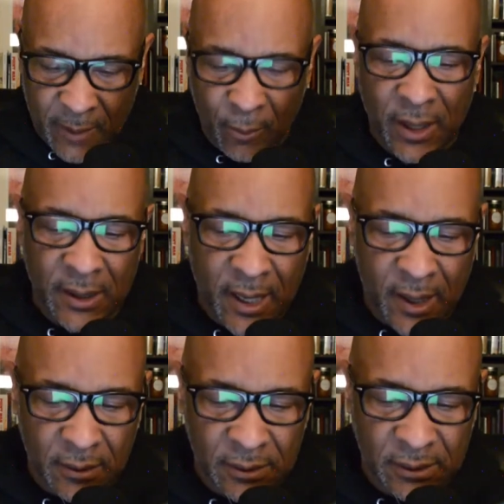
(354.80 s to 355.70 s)
now.
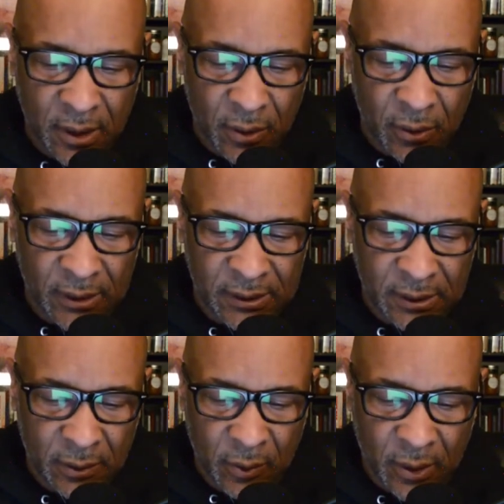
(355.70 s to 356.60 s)
So let's
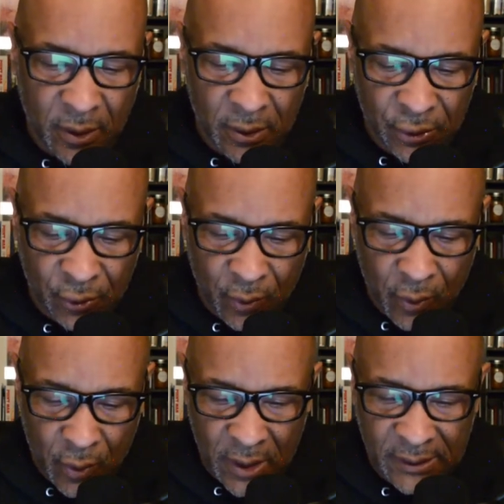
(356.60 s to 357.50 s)

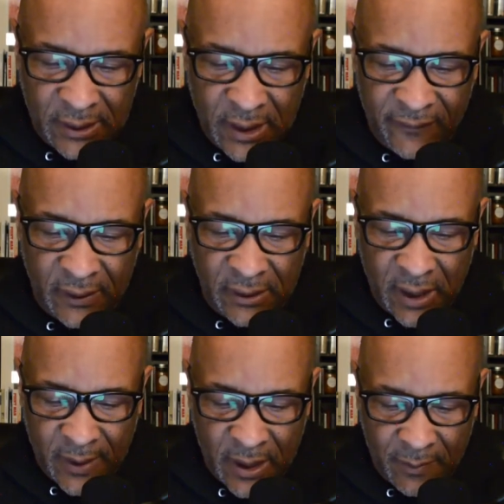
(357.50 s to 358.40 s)
see if it's coming
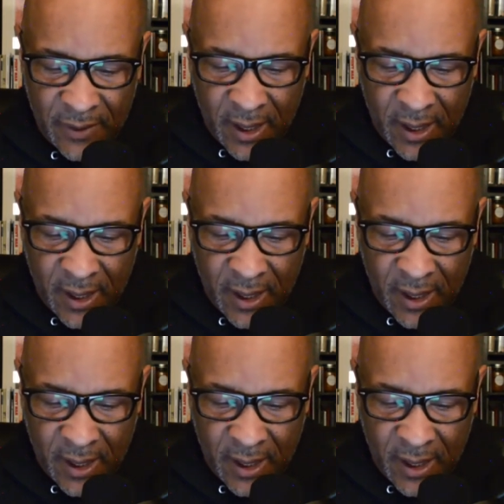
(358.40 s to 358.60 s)
up now.